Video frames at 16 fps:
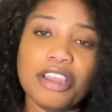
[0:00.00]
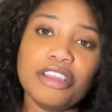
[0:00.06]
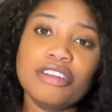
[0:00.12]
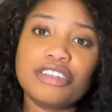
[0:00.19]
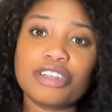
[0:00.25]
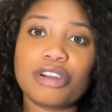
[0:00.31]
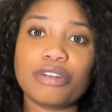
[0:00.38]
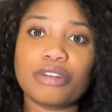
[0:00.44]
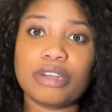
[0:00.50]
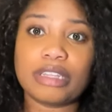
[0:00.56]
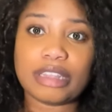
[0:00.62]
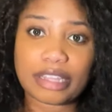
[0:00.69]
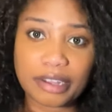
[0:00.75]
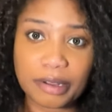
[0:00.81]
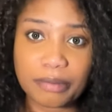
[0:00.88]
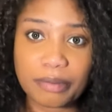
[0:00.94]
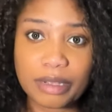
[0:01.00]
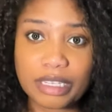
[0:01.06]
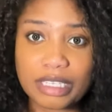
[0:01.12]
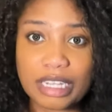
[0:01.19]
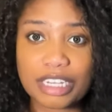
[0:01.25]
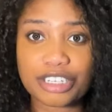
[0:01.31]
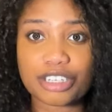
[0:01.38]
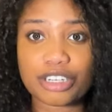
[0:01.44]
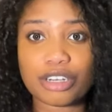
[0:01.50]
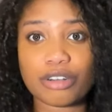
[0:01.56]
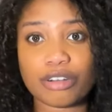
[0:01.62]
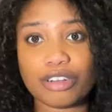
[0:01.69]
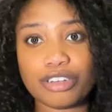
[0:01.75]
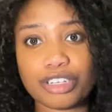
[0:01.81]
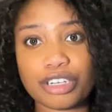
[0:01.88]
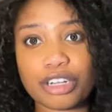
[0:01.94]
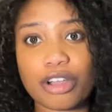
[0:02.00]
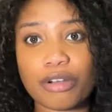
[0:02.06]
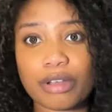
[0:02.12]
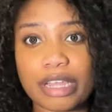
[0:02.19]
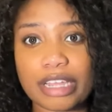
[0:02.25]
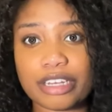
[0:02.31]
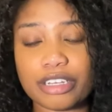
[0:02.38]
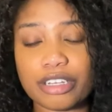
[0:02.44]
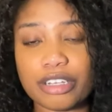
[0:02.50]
you should go to a therapy session, or you should go get,